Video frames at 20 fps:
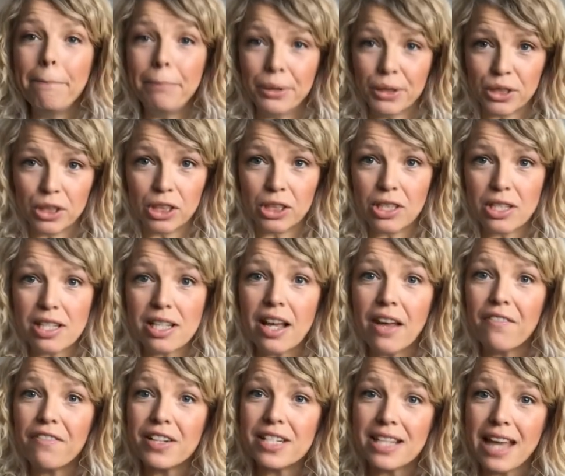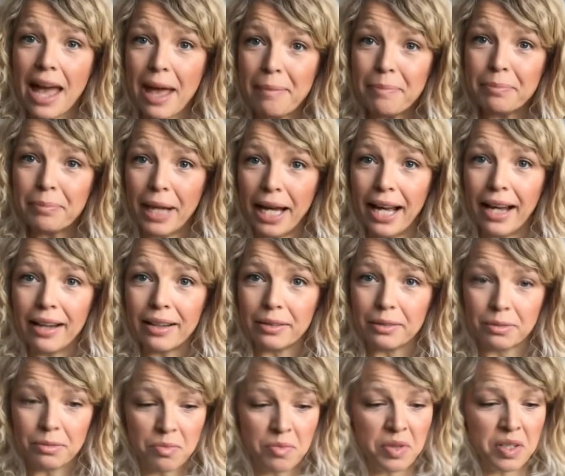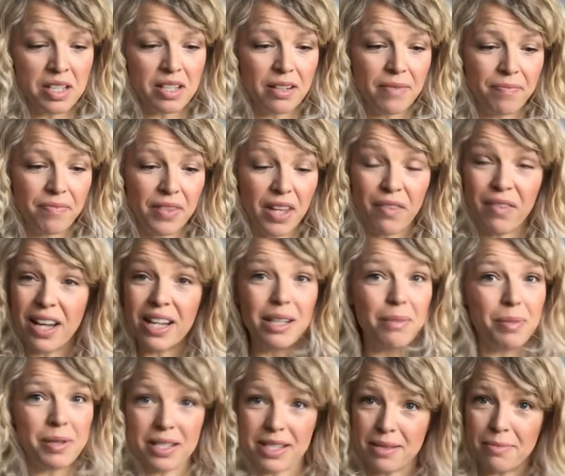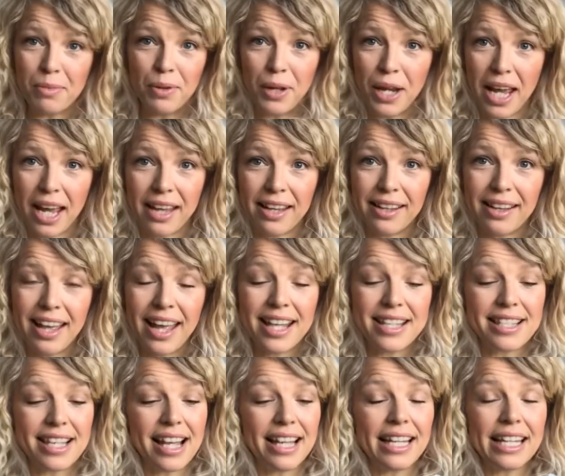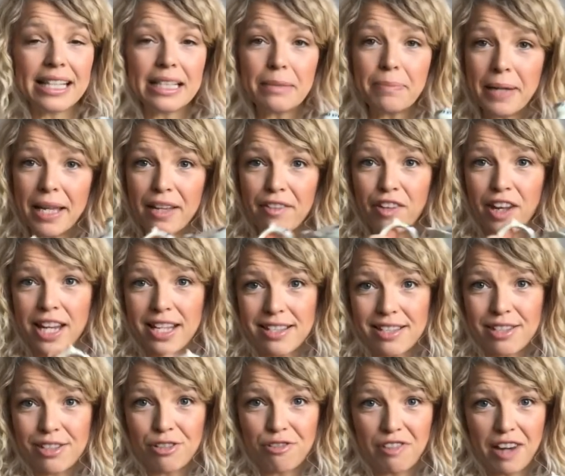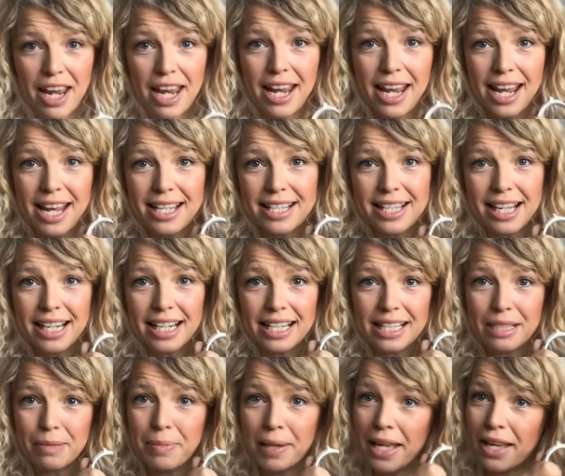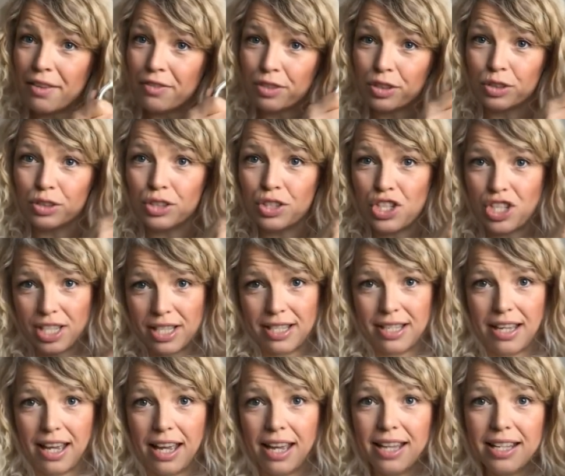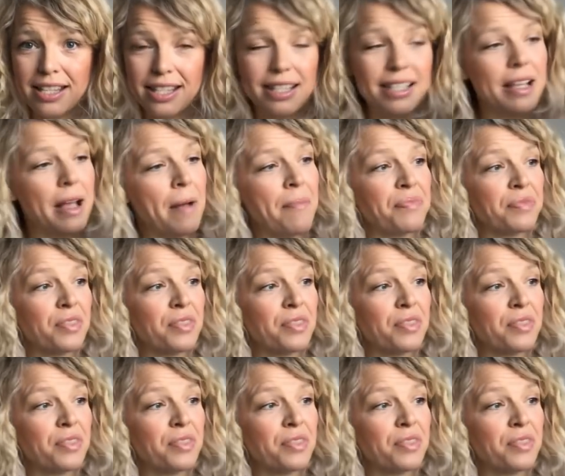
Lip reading: But for £10 of anybody's money, it's a little bit of history, it's a little bit of gorgeousness,